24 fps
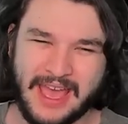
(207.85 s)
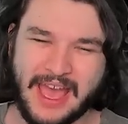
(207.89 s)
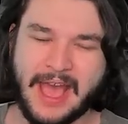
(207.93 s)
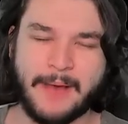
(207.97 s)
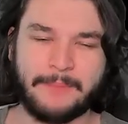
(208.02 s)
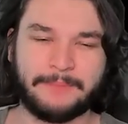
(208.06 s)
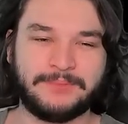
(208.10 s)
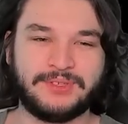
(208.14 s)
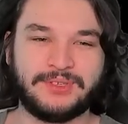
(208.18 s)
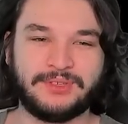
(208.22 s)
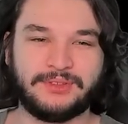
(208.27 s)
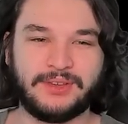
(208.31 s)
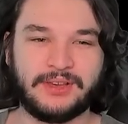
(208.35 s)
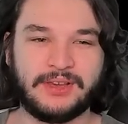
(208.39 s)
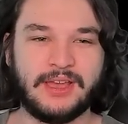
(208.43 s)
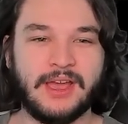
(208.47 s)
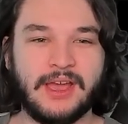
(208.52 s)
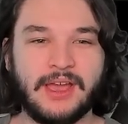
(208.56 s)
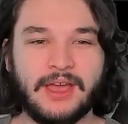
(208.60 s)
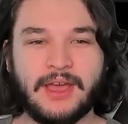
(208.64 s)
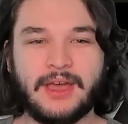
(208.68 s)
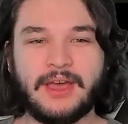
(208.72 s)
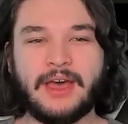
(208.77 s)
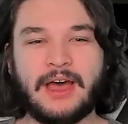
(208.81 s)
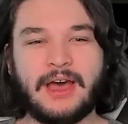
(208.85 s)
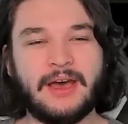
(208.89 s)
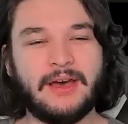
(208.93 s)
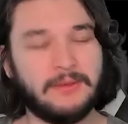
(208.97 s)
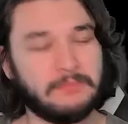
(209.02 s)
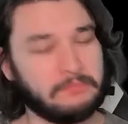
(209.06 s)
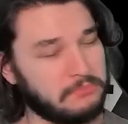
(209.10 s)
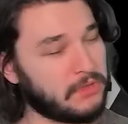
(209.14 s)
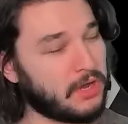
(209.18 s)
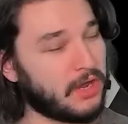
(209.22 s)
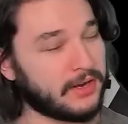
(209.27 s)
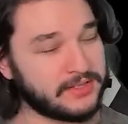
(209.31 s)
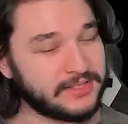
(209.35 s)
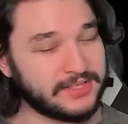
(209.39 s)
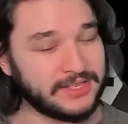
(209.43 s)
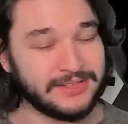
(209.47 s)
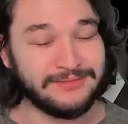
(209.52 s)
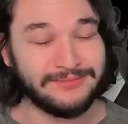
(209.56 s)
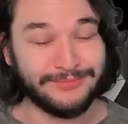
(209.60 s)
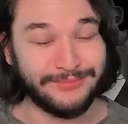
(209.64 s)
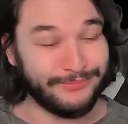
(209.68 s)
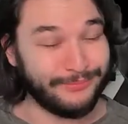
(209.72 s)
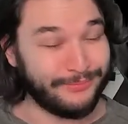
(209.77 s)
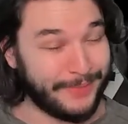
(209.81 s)
Absolutely. Uh, honestly,
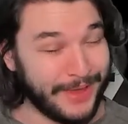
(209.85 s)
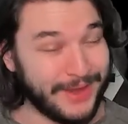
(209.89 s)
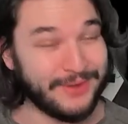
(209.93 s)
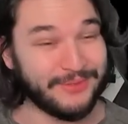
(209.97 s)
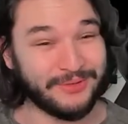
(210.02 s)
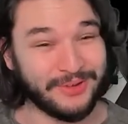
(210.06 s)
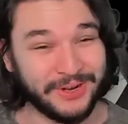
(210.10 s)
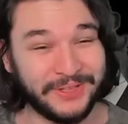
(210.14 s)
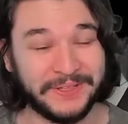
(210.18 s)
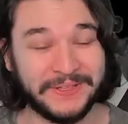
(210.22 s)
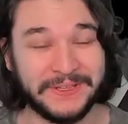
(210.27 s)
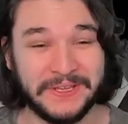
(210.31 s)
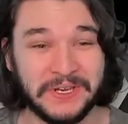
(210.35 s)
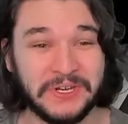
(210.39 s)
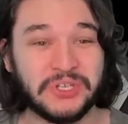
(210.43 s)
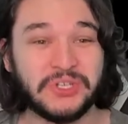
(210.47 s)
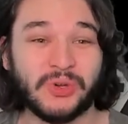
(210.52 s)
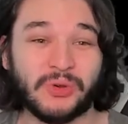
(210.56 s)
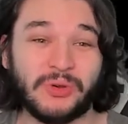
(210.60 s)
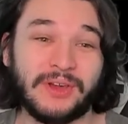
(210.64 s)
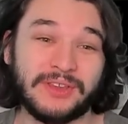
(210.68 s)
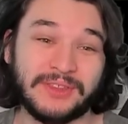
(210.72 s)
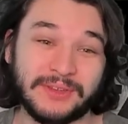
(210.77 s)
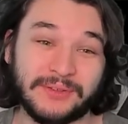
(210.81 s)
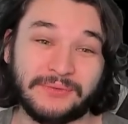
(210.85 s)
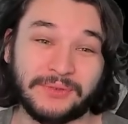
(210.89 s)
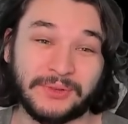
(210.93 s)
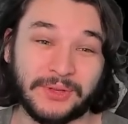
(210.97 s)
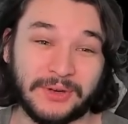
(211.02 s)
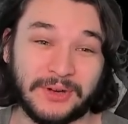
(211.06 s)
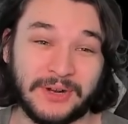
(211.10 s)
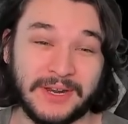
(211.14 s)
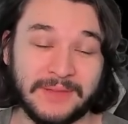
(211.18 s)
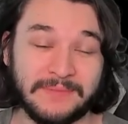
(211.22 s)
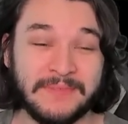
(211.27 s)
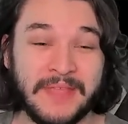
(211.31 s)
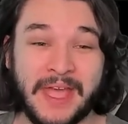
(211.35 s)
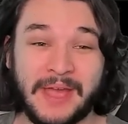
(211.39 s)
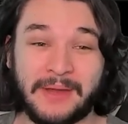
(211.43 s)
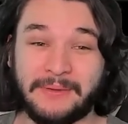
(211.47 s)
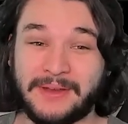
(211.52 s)
been really enjoying the Flurry,